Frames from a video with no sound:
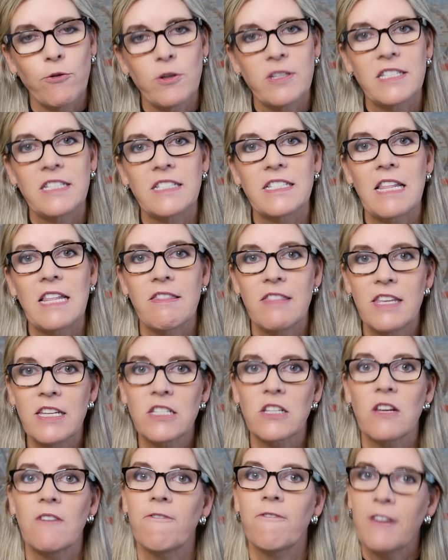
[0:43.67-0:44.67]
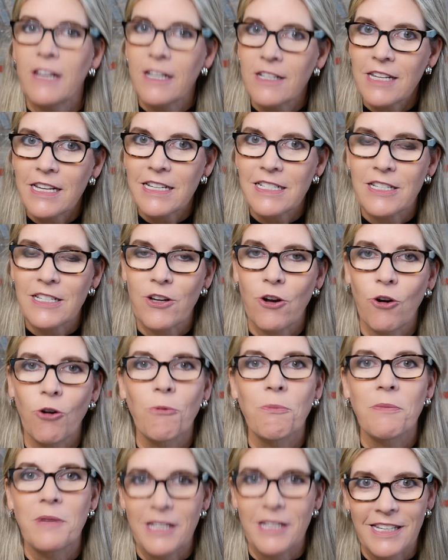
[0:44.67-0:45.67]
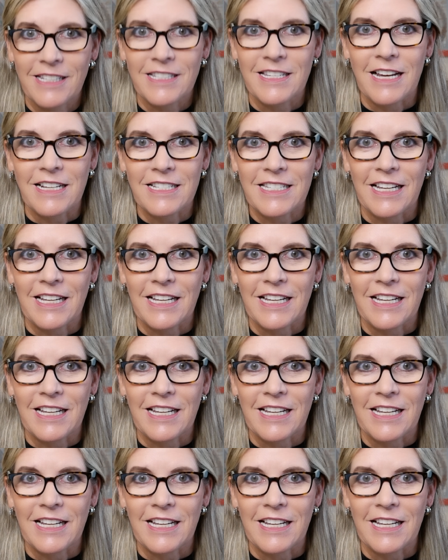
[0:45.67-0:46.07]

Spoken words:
reasons that this fantastic home is not